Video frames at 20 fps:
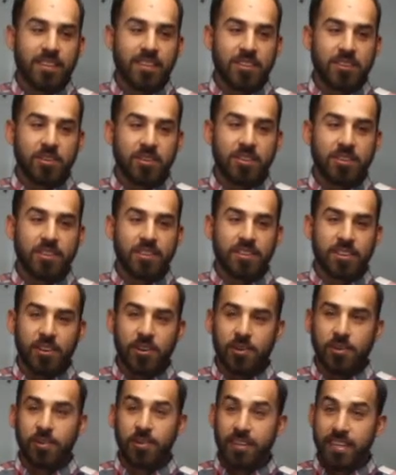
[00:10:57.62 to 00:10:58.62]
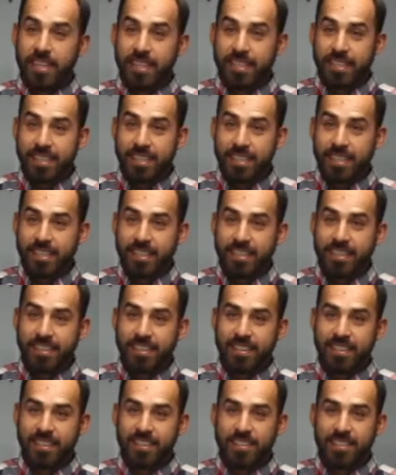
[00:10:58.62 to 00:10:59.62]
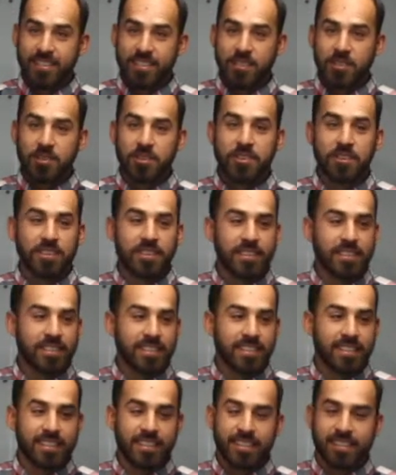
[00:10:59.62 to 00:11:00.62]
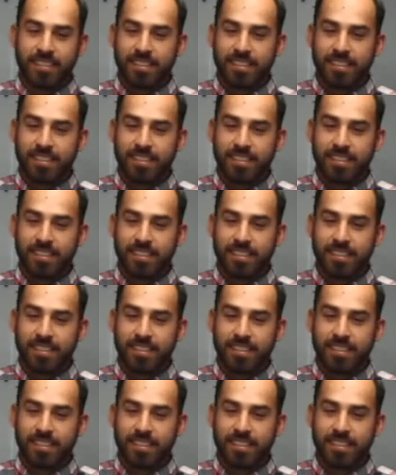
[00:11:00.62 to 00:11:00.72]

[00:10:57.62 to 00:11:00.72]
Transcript: you couldn't earn it. You couldn't.